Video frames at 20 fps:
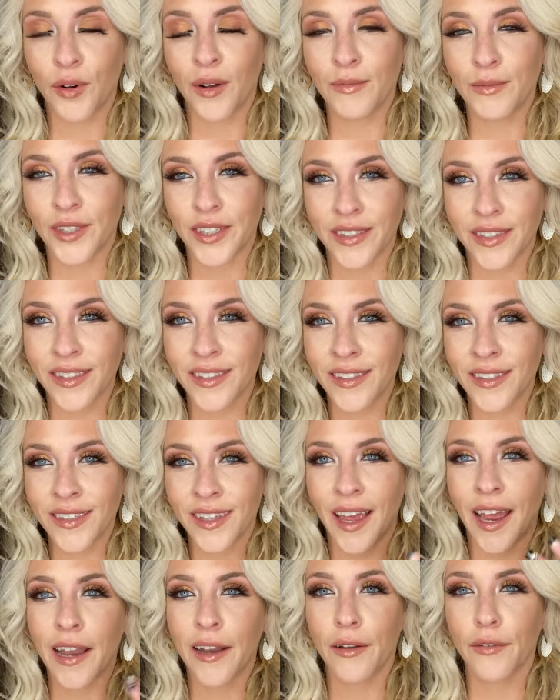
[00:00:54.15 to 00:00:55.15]
I'm just
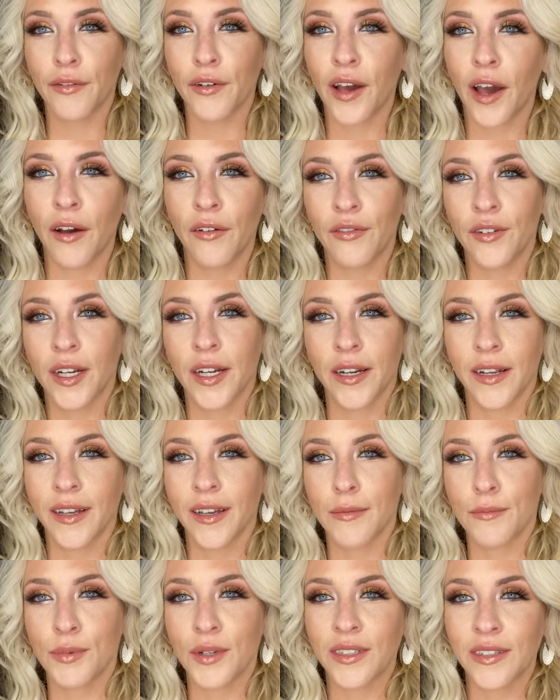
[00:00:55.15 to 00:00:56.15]
kind of covering
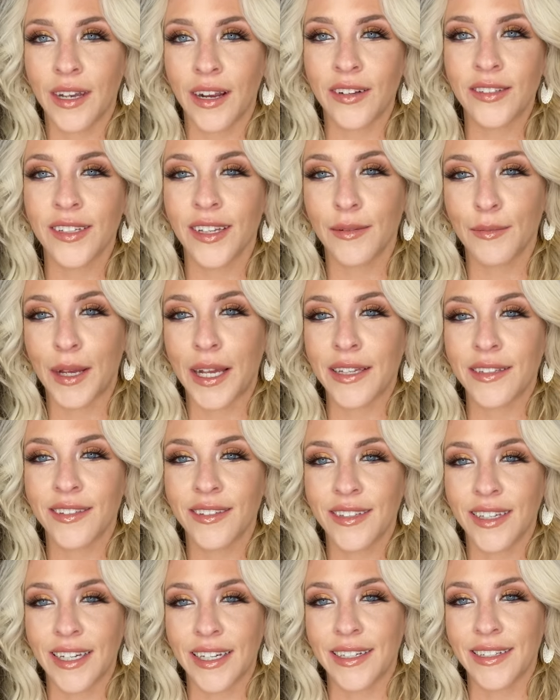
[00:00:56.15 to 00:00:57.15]
and protecting my
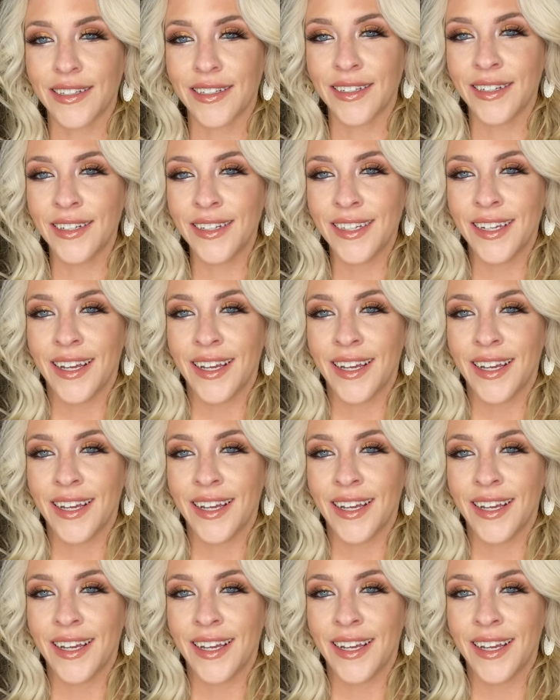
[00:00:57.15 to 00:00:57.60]
skin.